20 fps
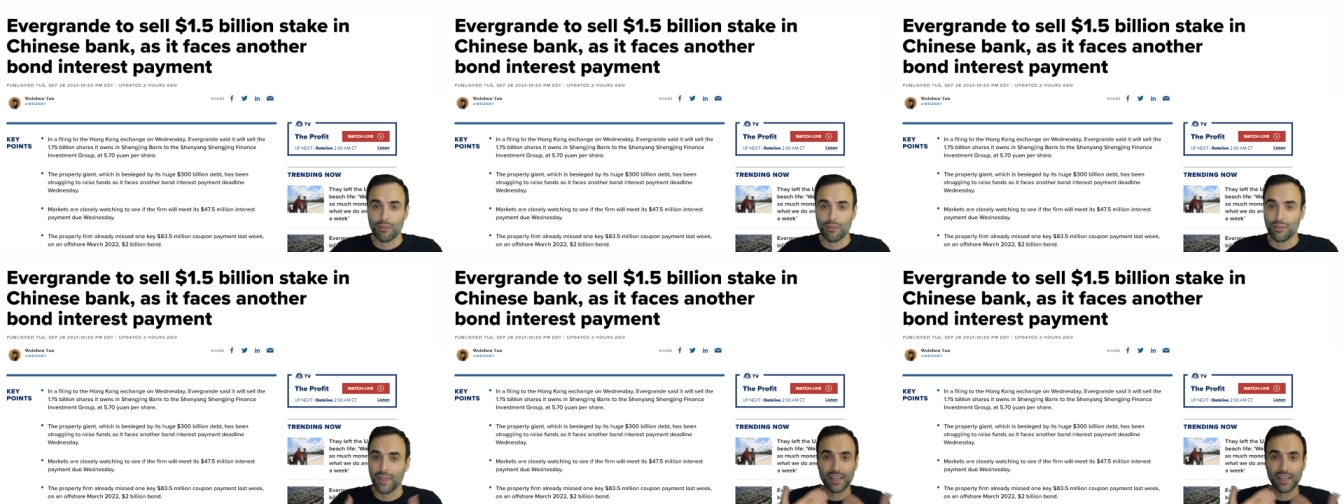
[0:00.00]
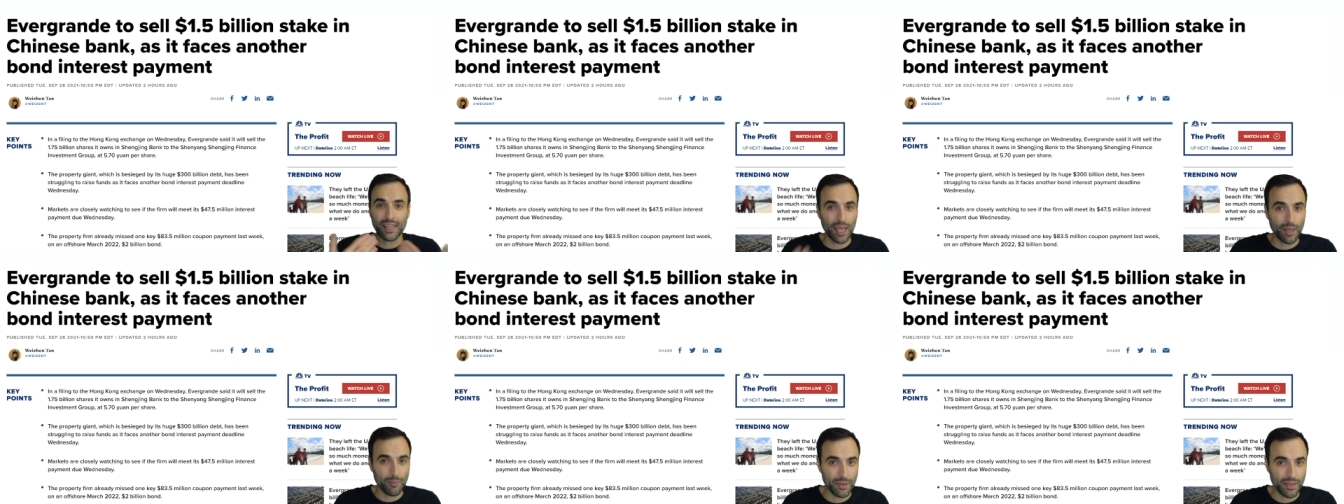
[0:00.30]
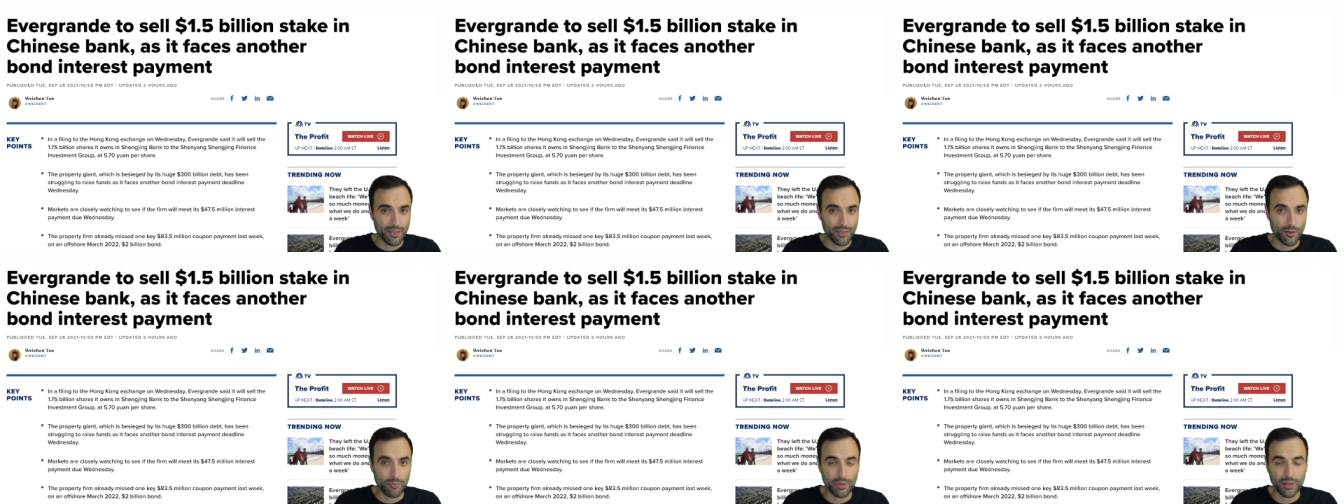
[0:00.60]
They can't
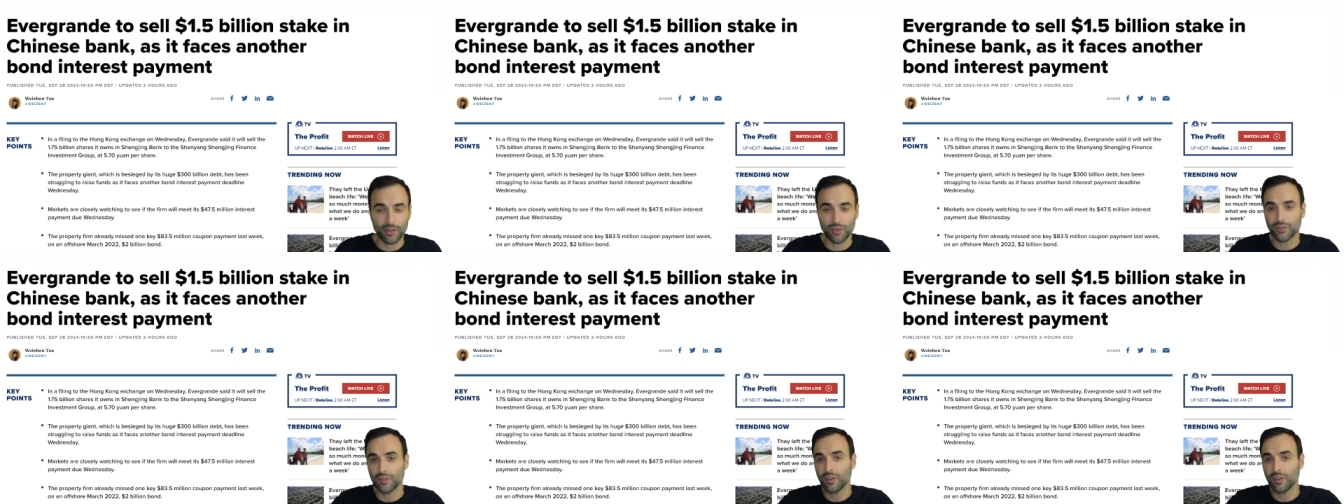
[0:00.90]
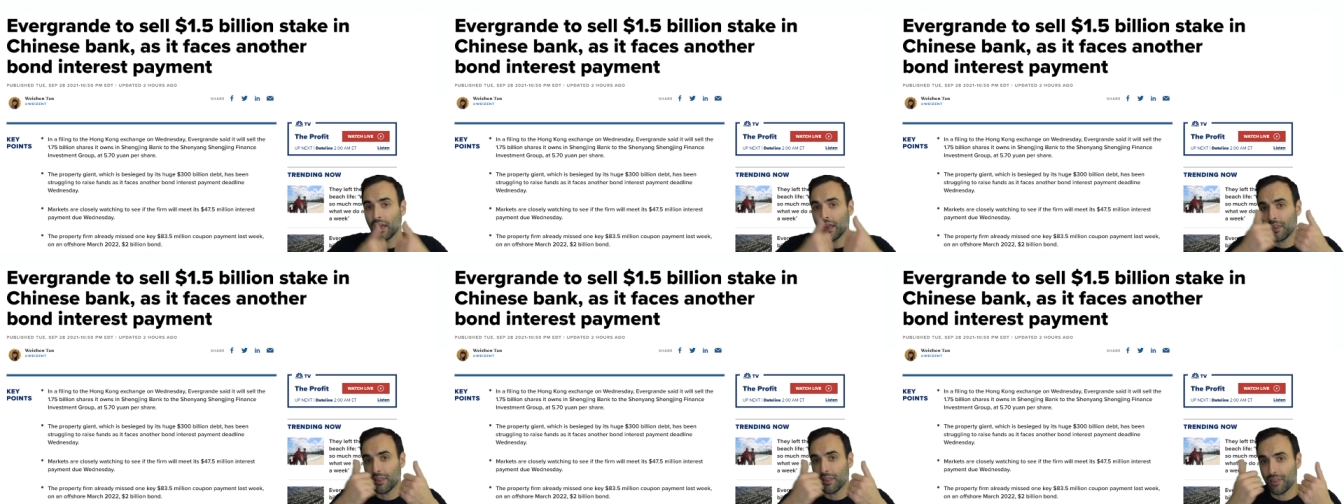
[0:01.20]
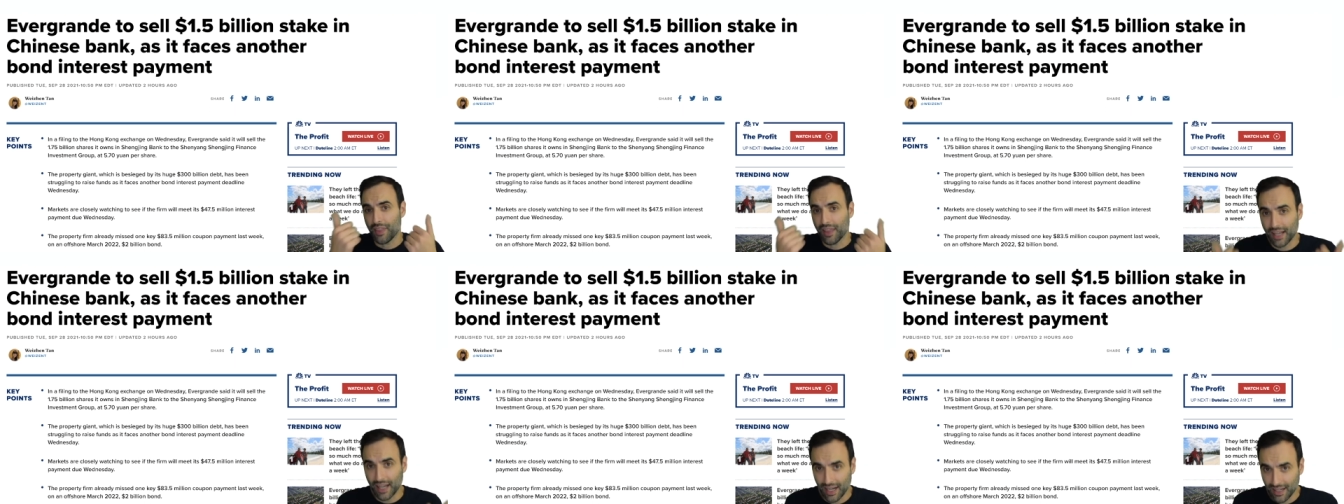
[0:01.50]
pay their bills.
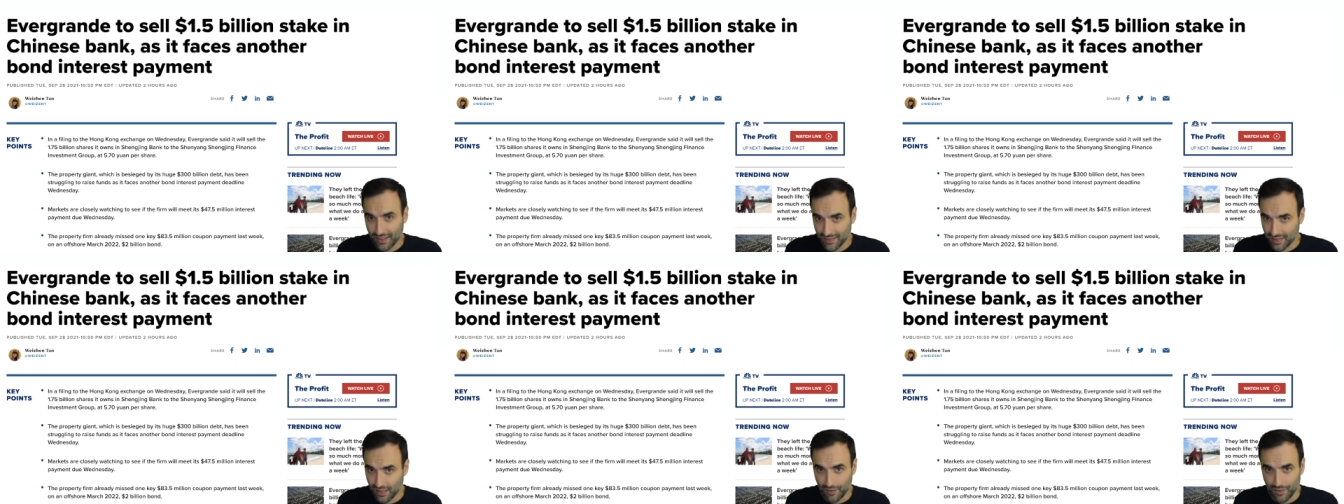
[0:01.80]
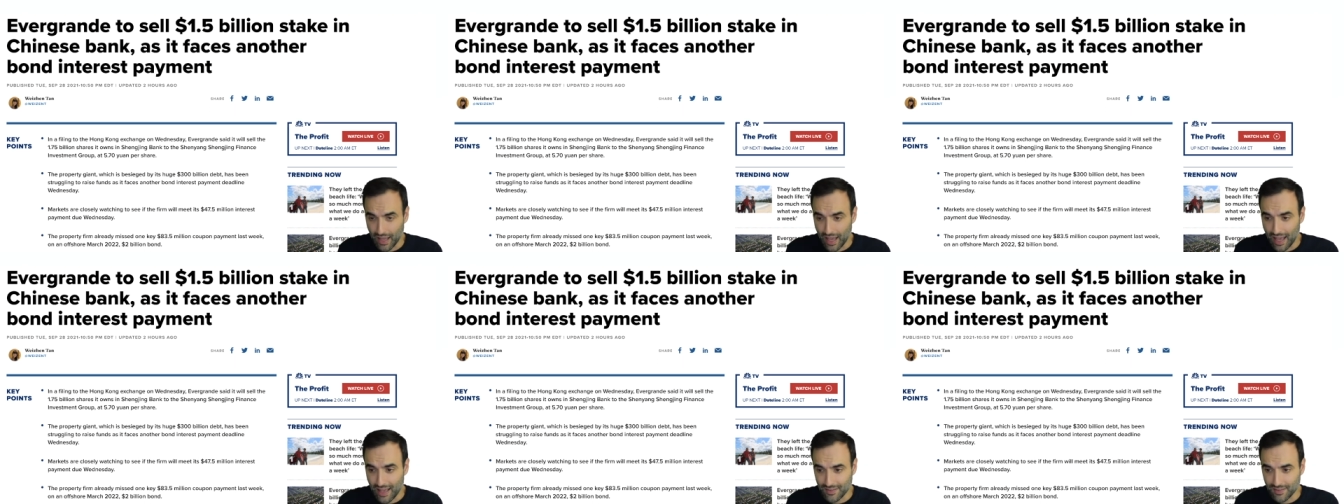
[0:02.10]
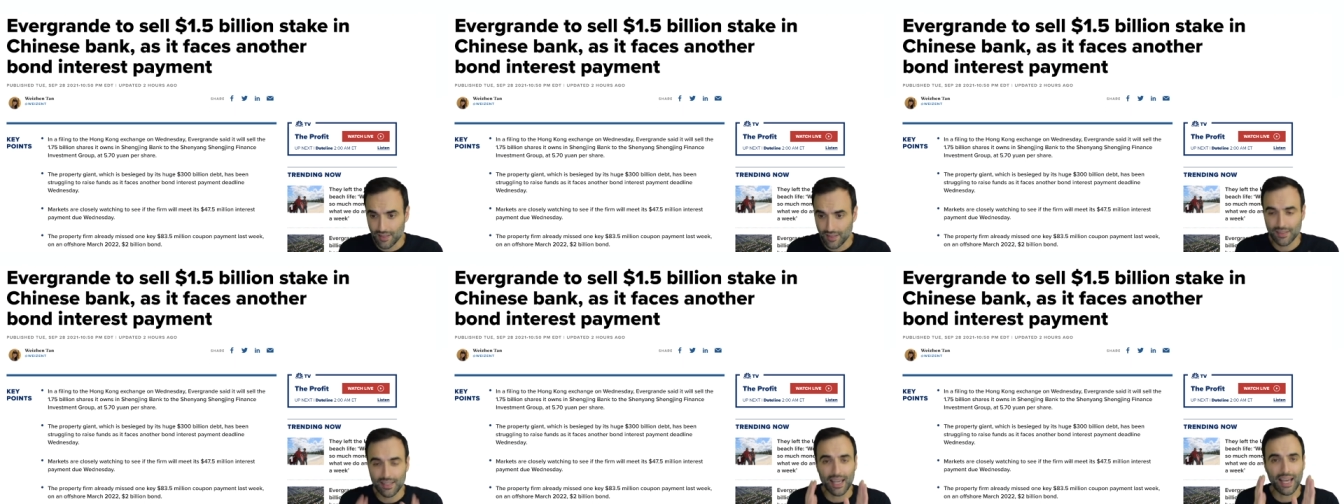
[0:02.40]
They got to sell the
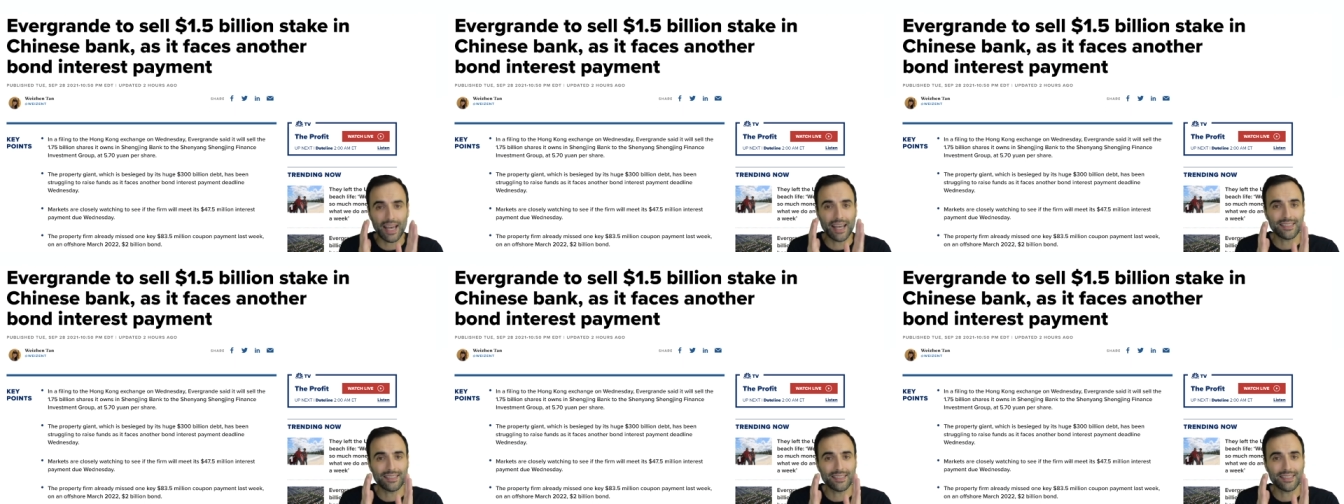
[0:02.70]
assets.